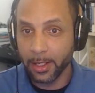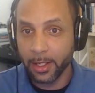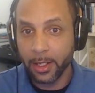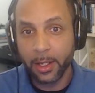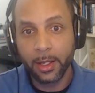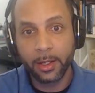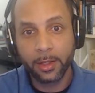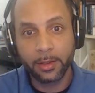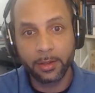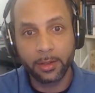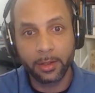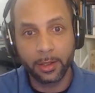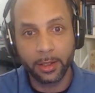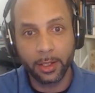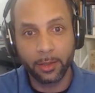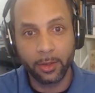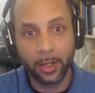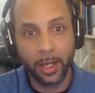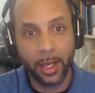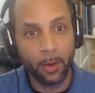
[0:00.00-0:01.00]
to give
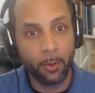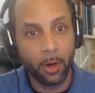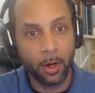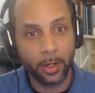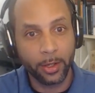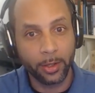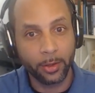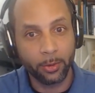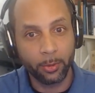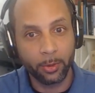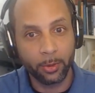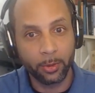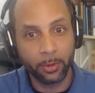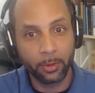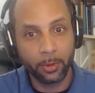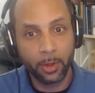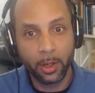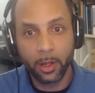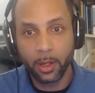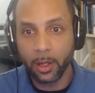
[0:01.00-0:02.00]
you a hand walking through
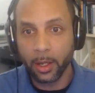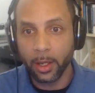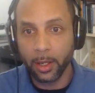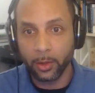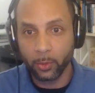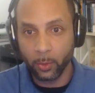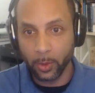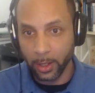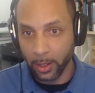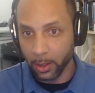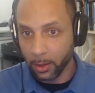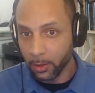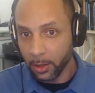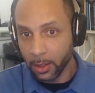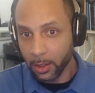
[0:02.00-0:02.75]
as well.